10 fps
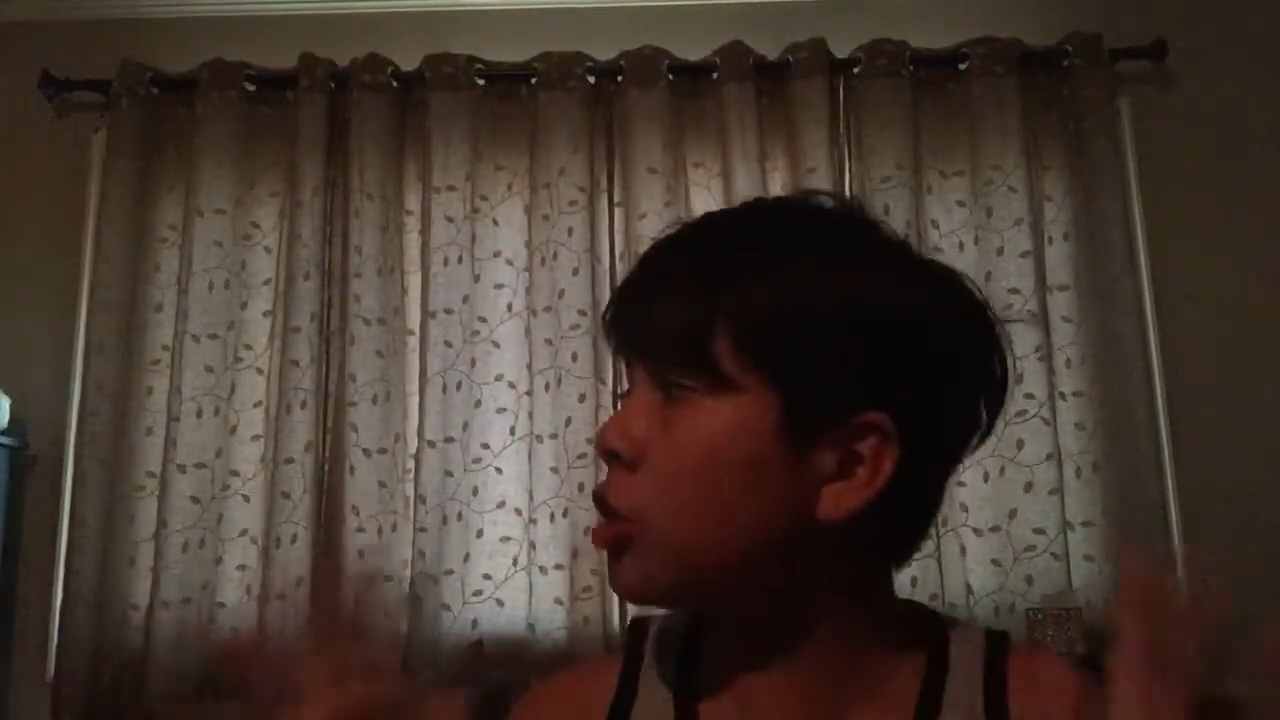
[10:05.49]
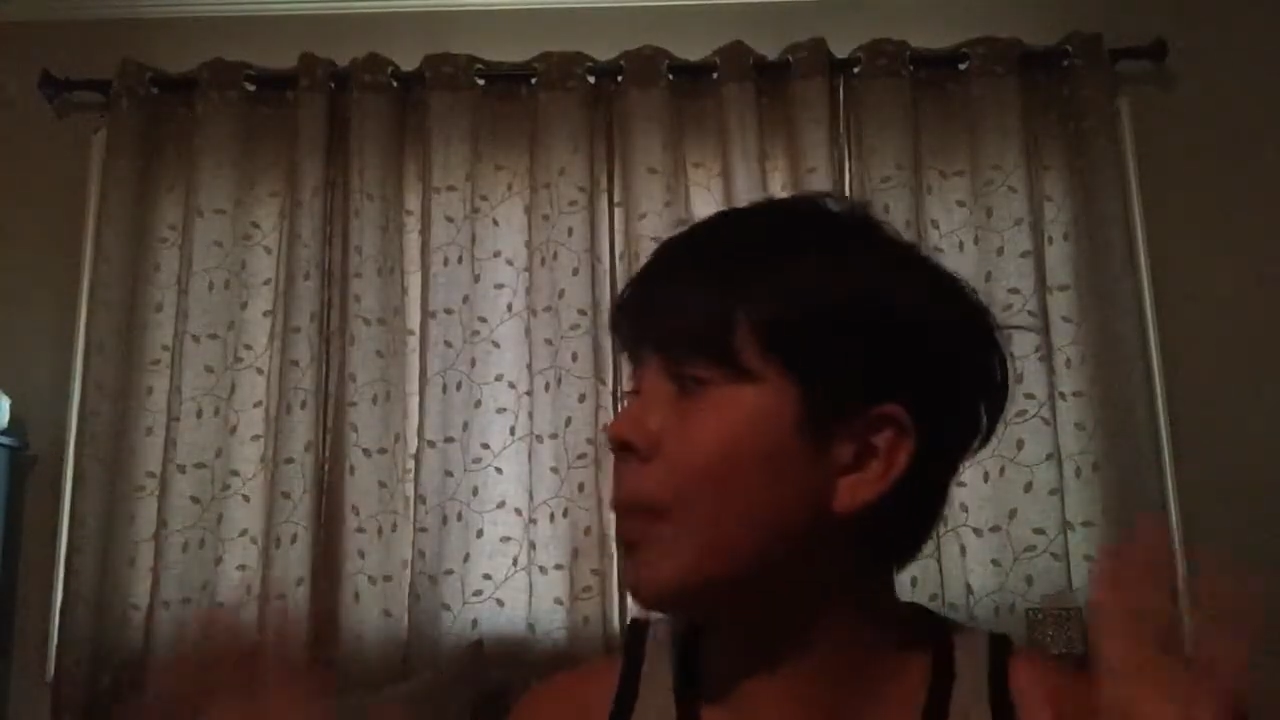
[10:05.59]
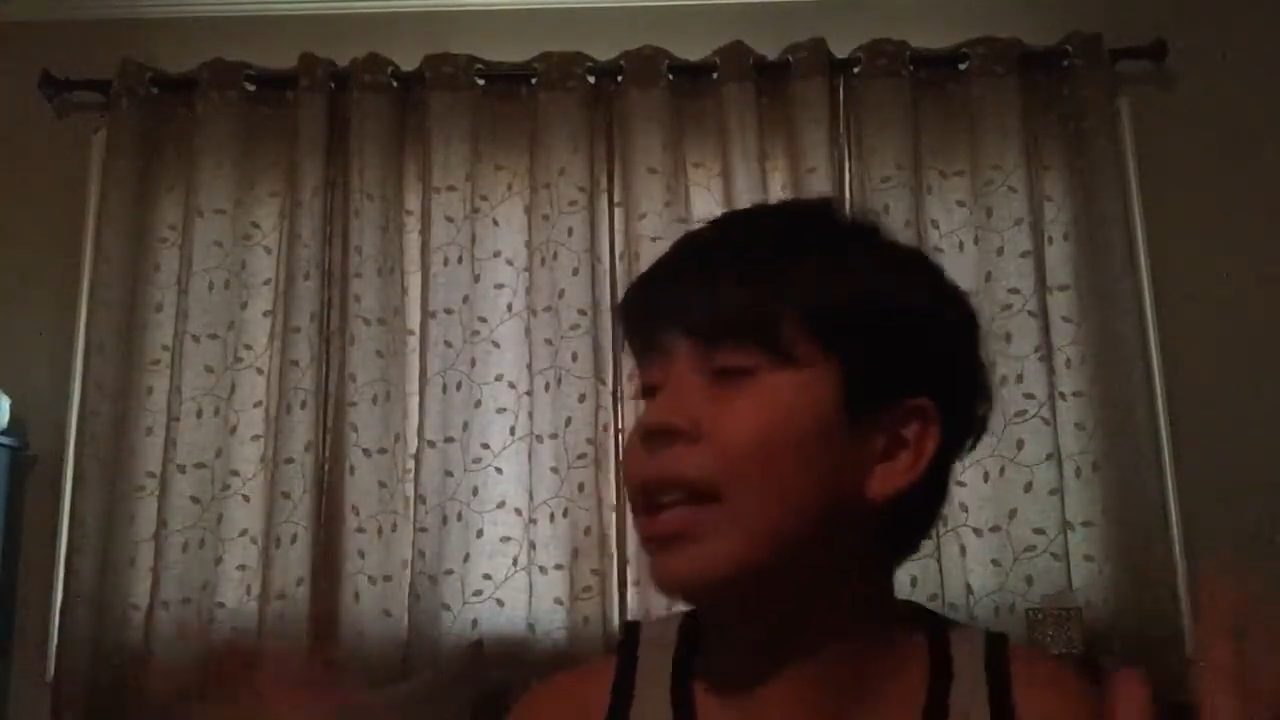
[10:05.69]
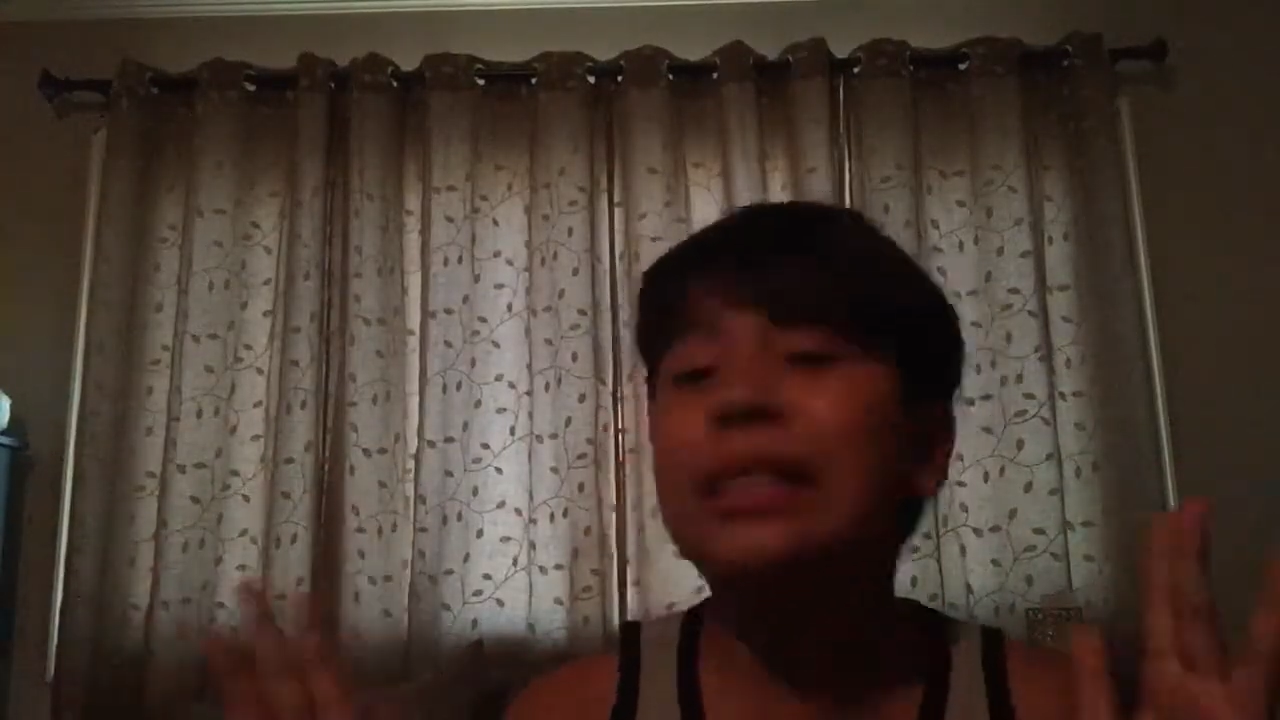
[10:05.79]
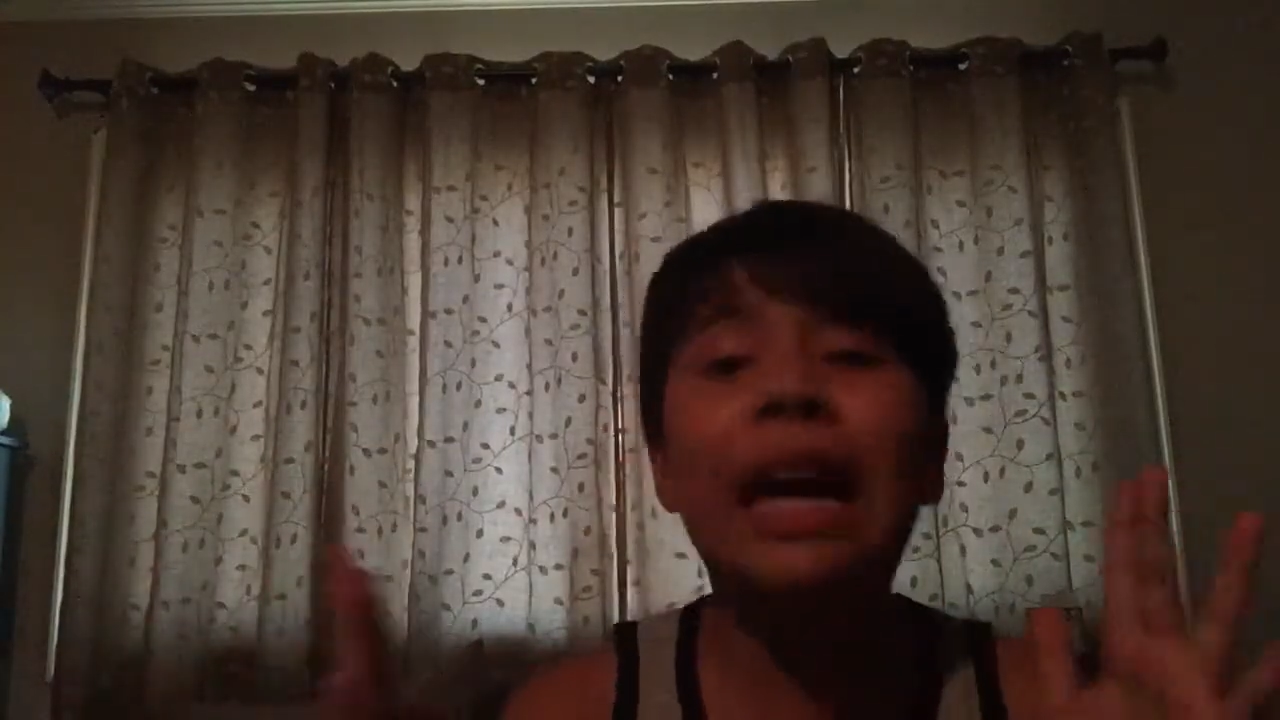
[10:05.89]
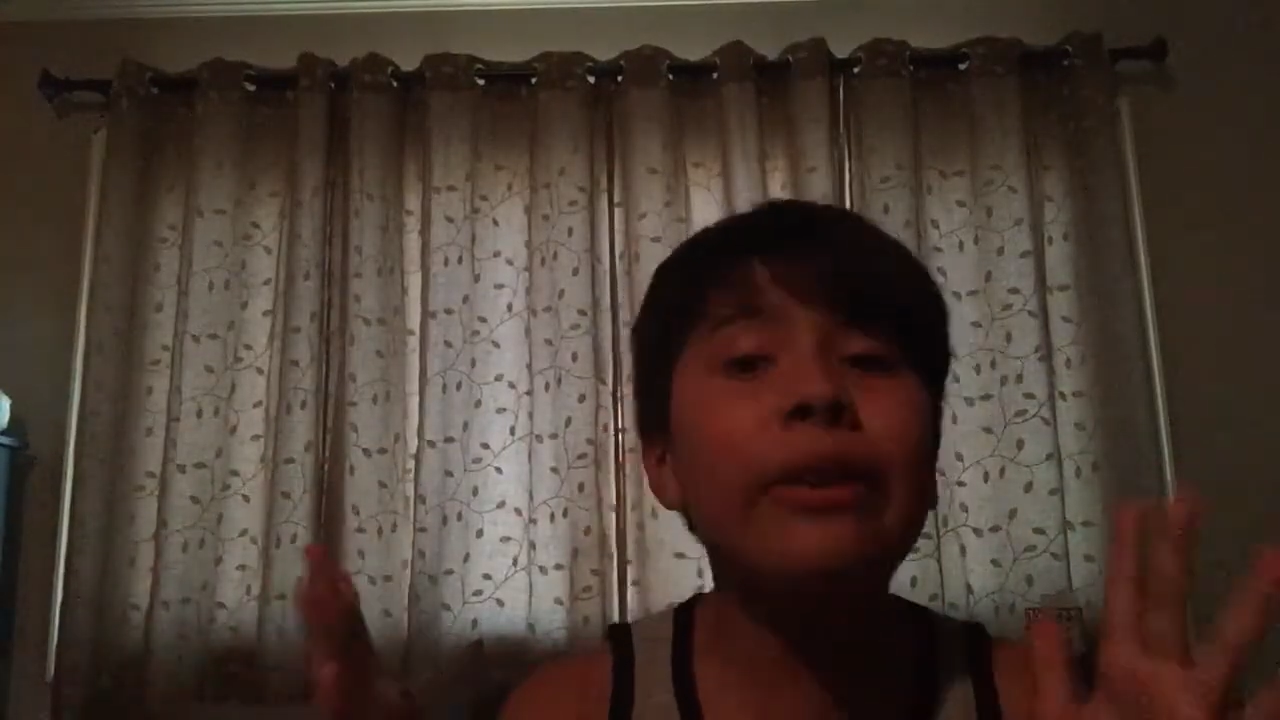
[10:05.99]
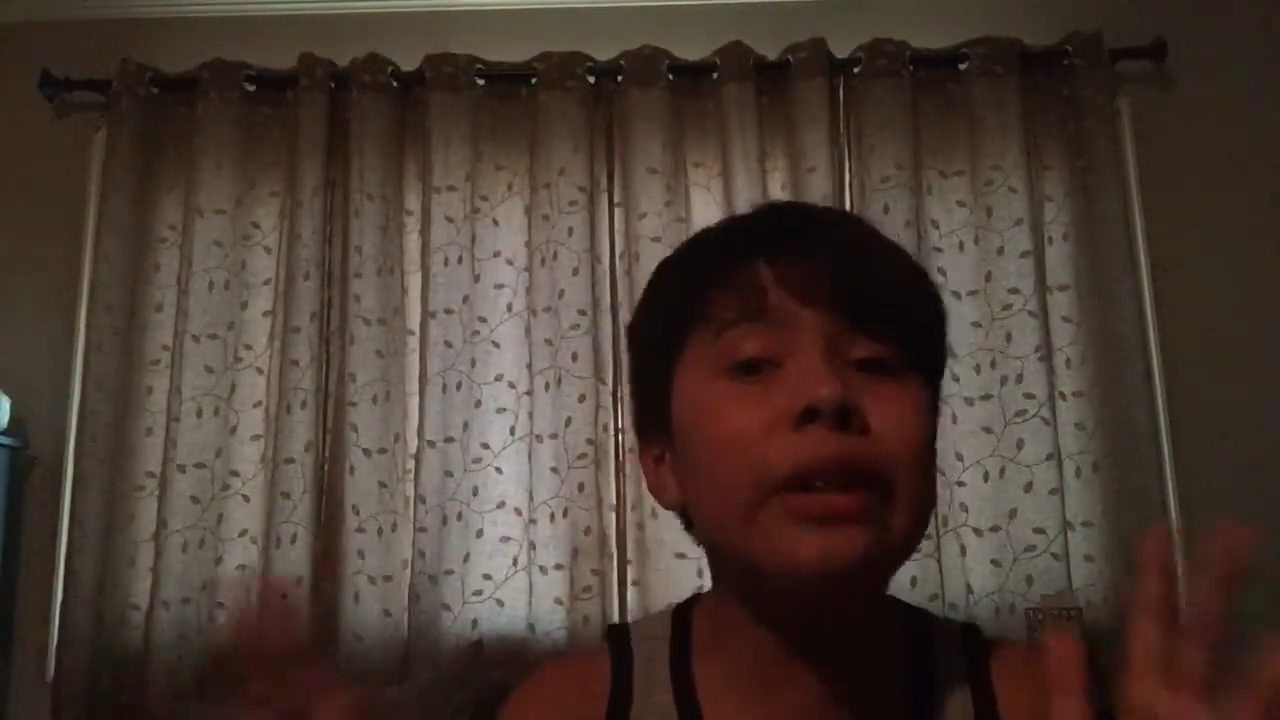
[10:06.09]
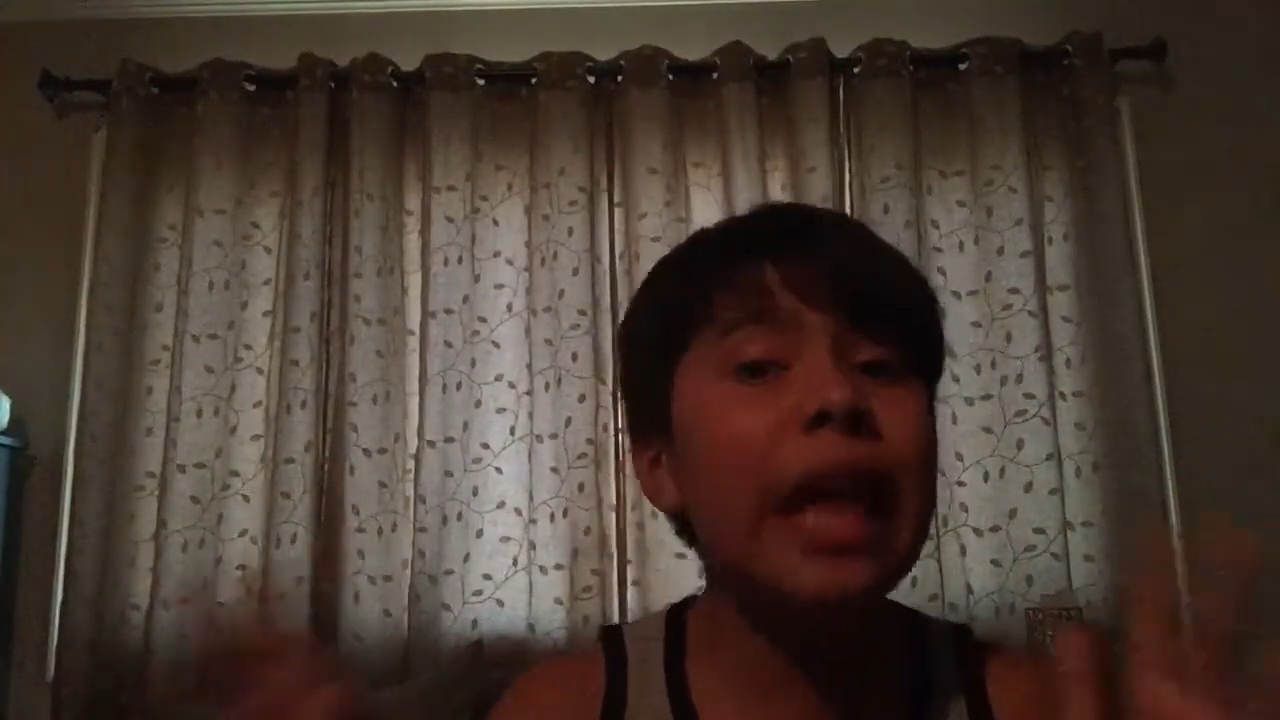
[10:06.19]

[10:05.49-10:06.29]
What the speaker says: to be scary.